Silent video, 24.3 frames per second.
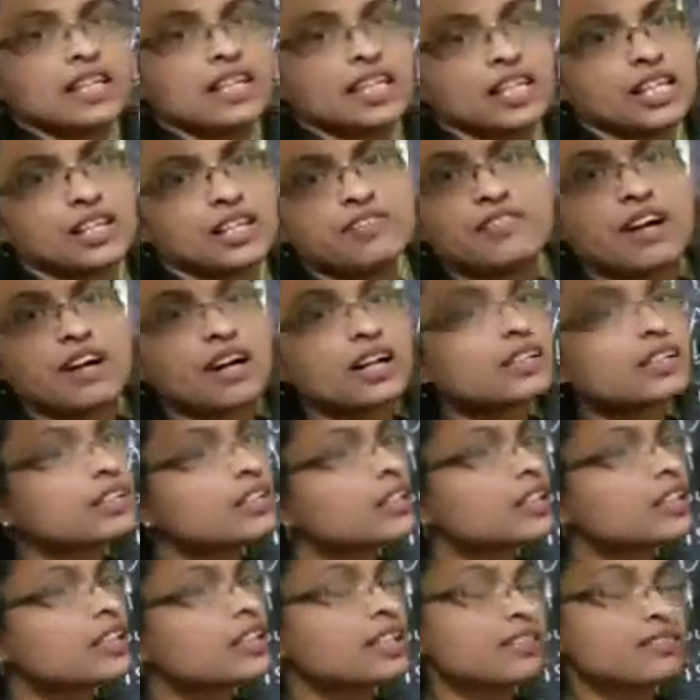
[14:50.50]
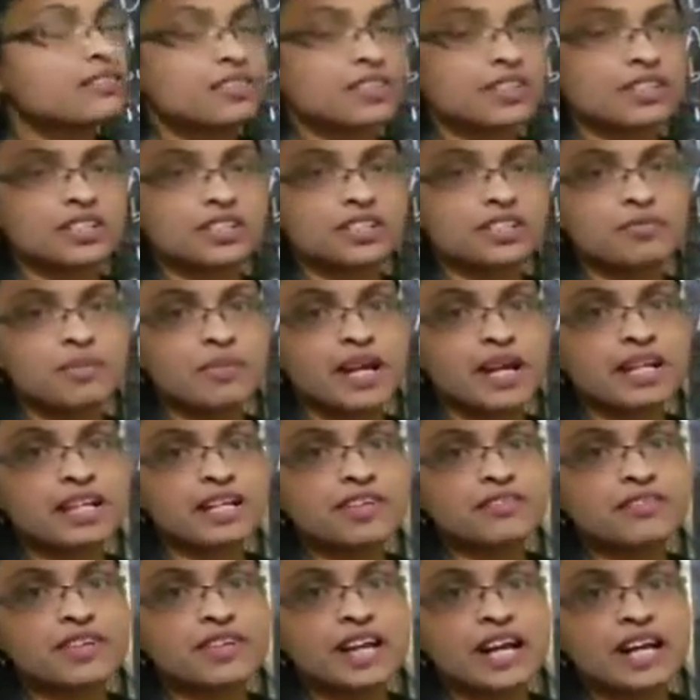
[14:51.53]
If other remainder
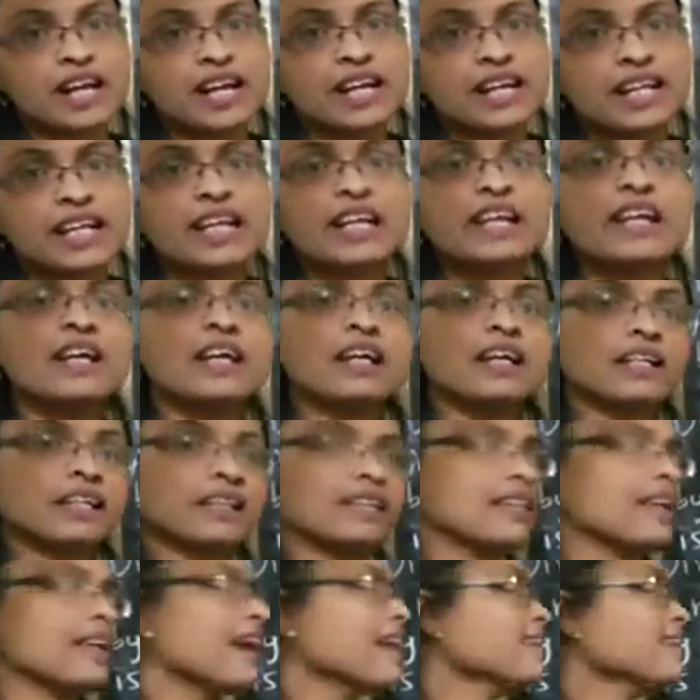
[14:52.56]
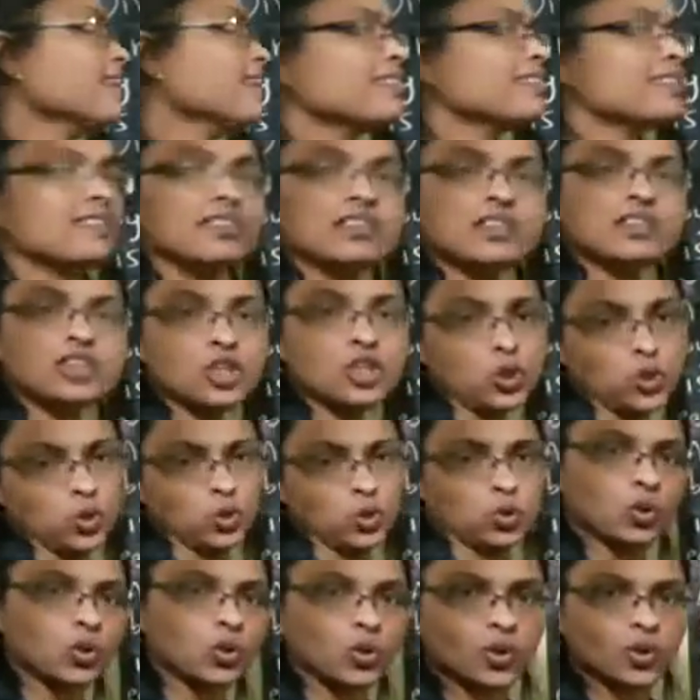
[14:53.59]
we are getting, then no.
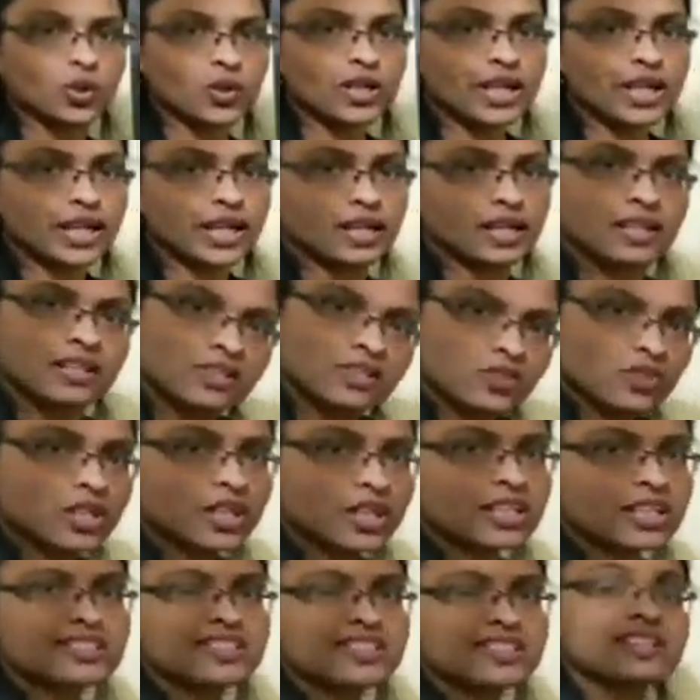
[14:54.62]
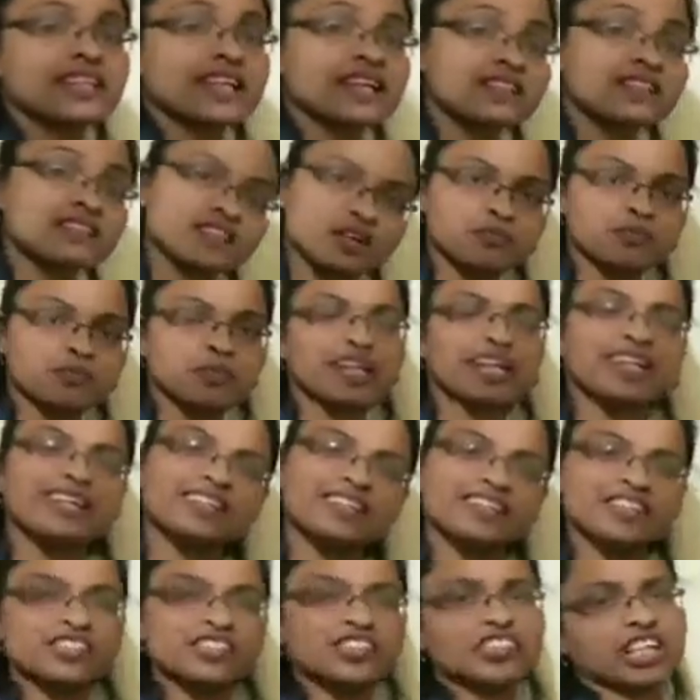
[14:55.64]
Okay. So let us take the example and
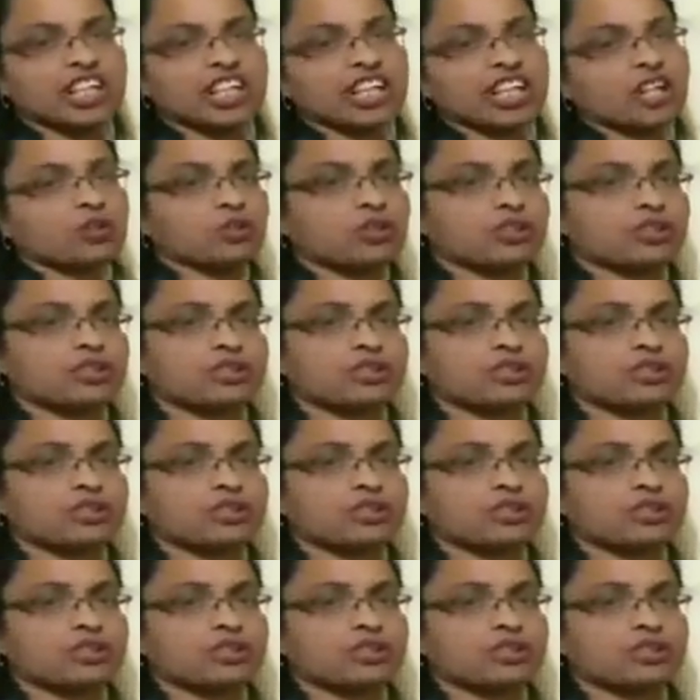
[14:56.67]
check out.